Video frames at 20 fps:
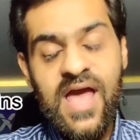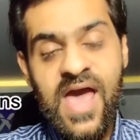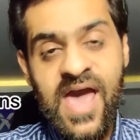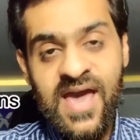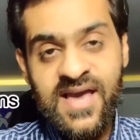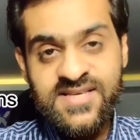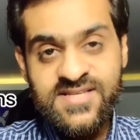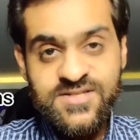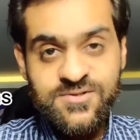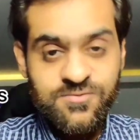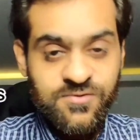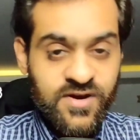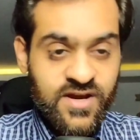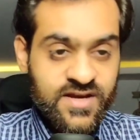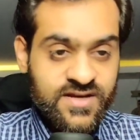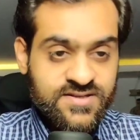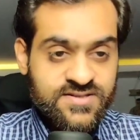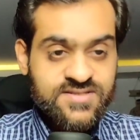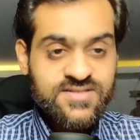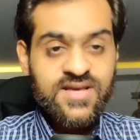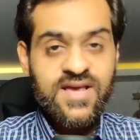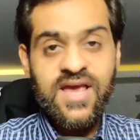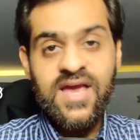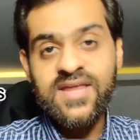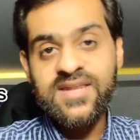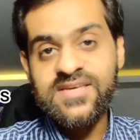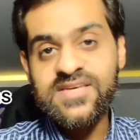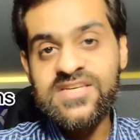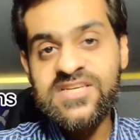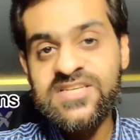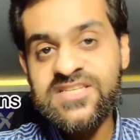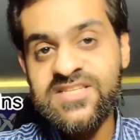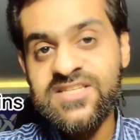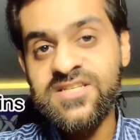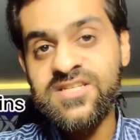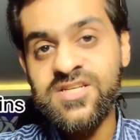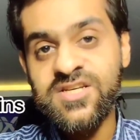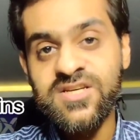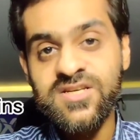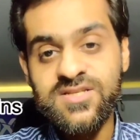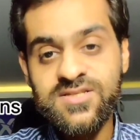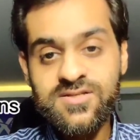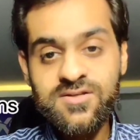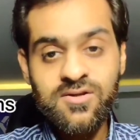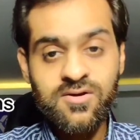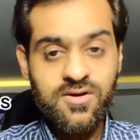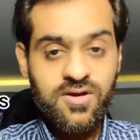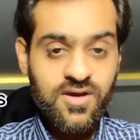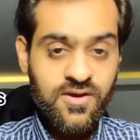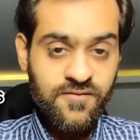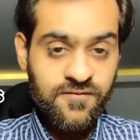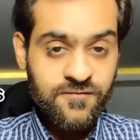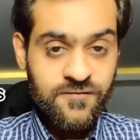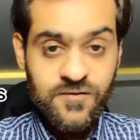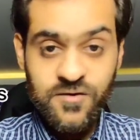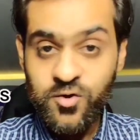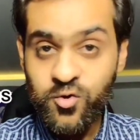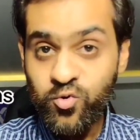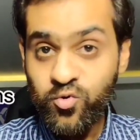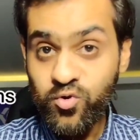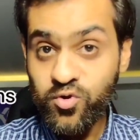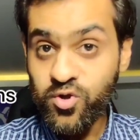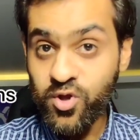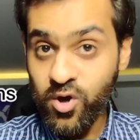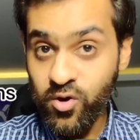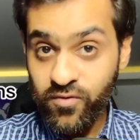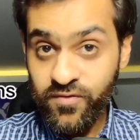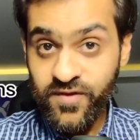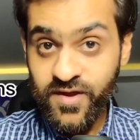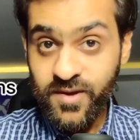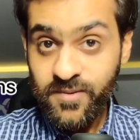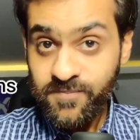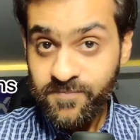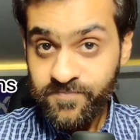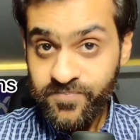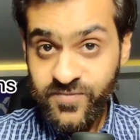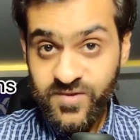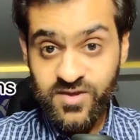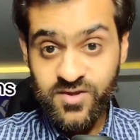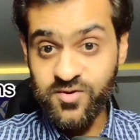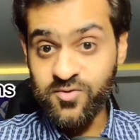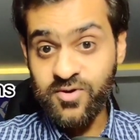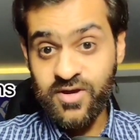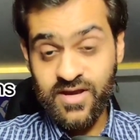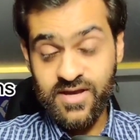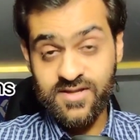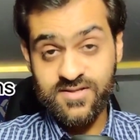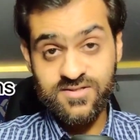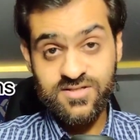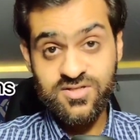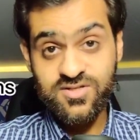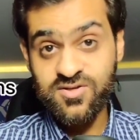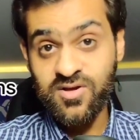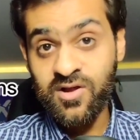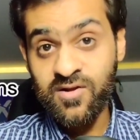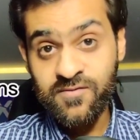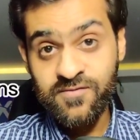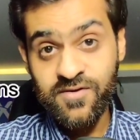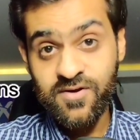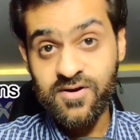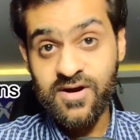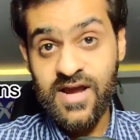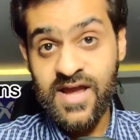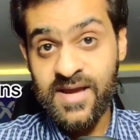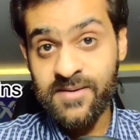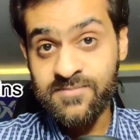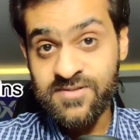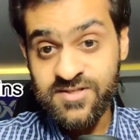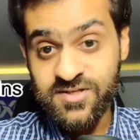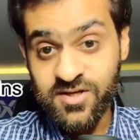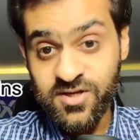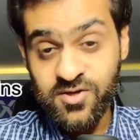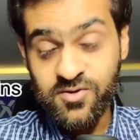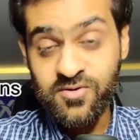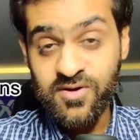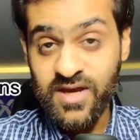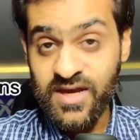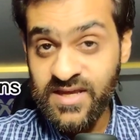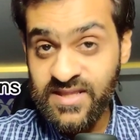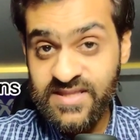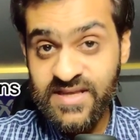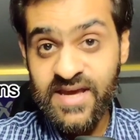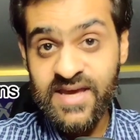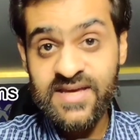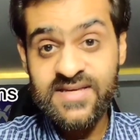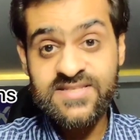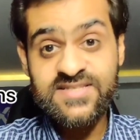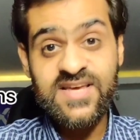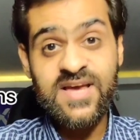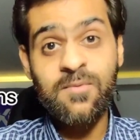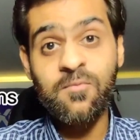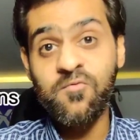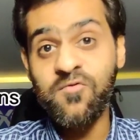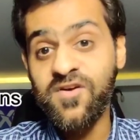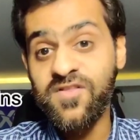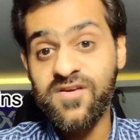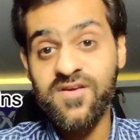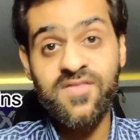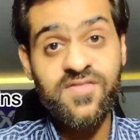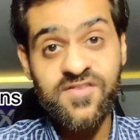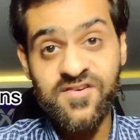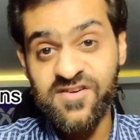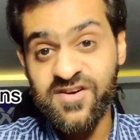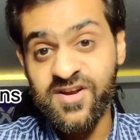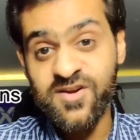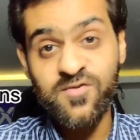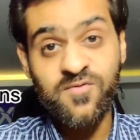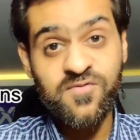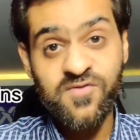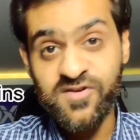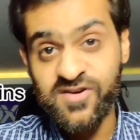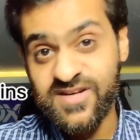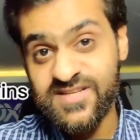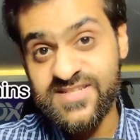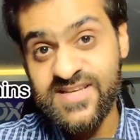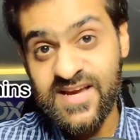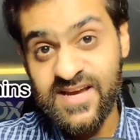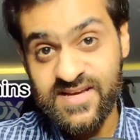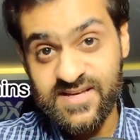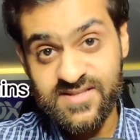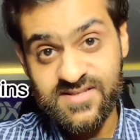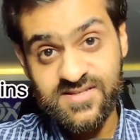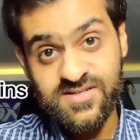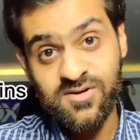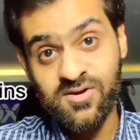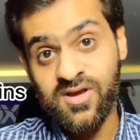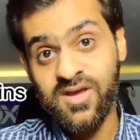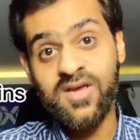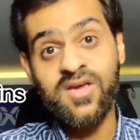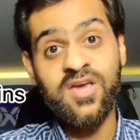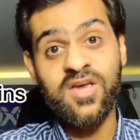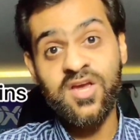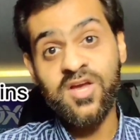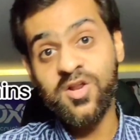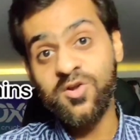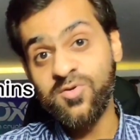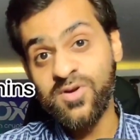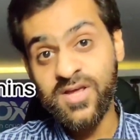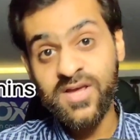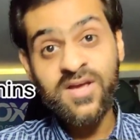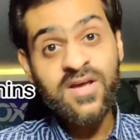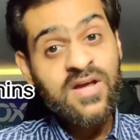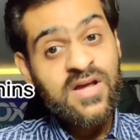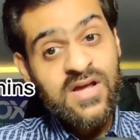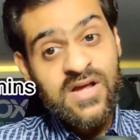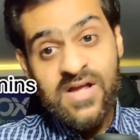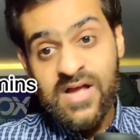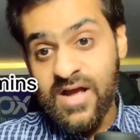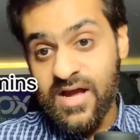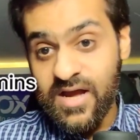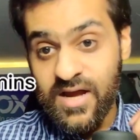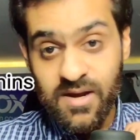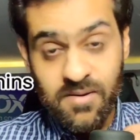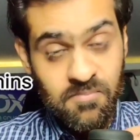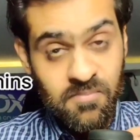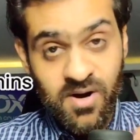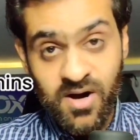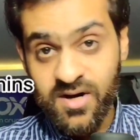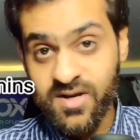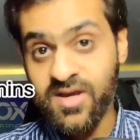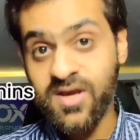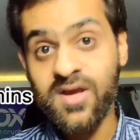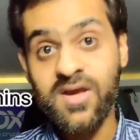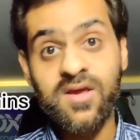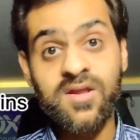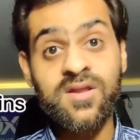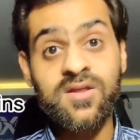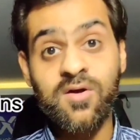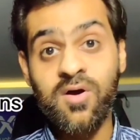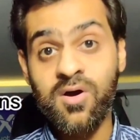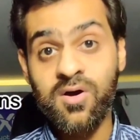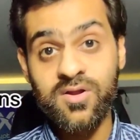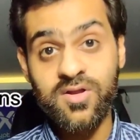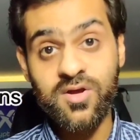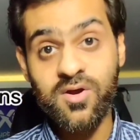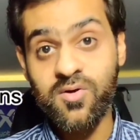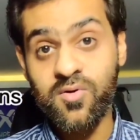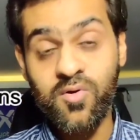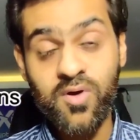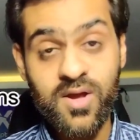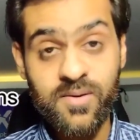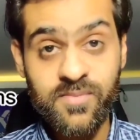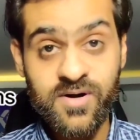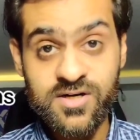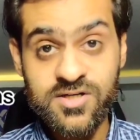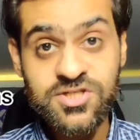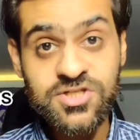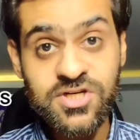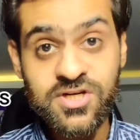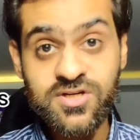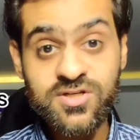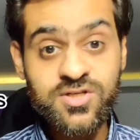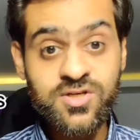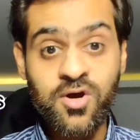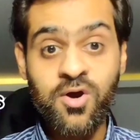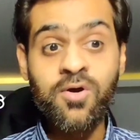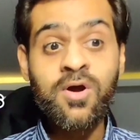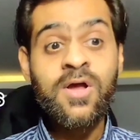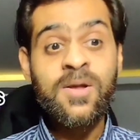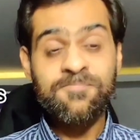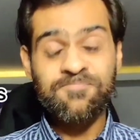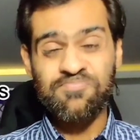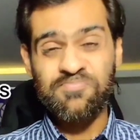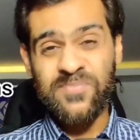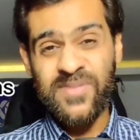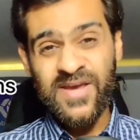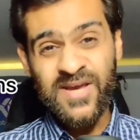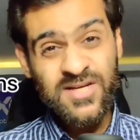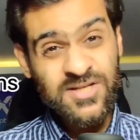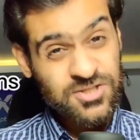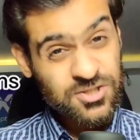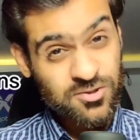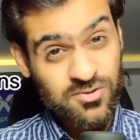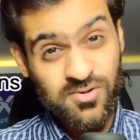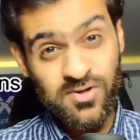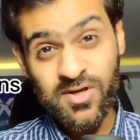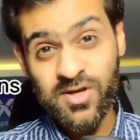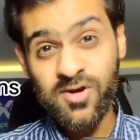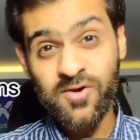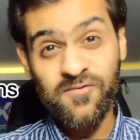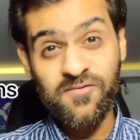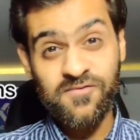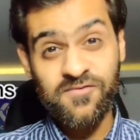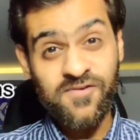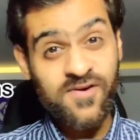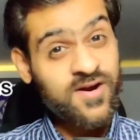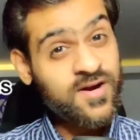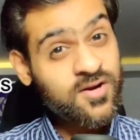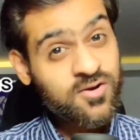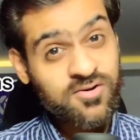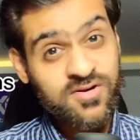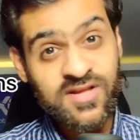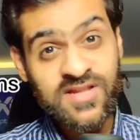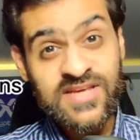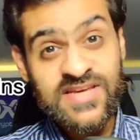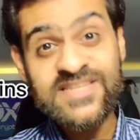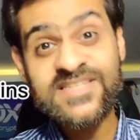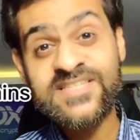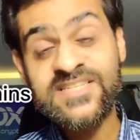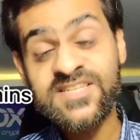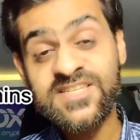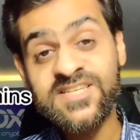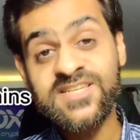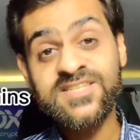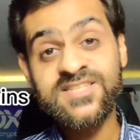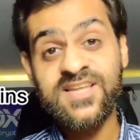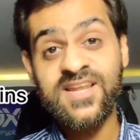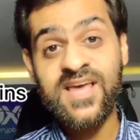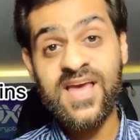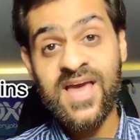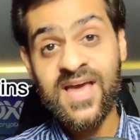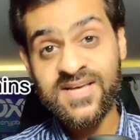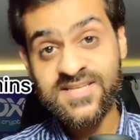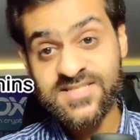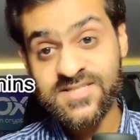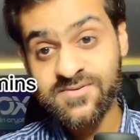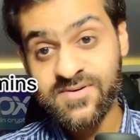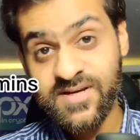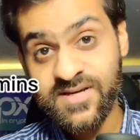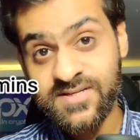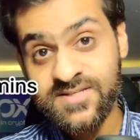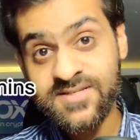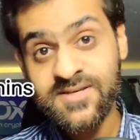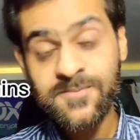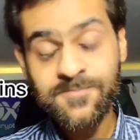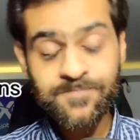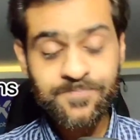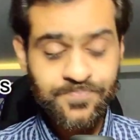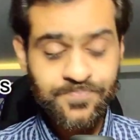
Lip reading: X-rays and ECGs. Look, if you know them, you can solve your MCQ in the exam within 30 to 40 seconds, okay, including marking it on your OMR sheet. So make sure you're very good in ECGs and X-rays.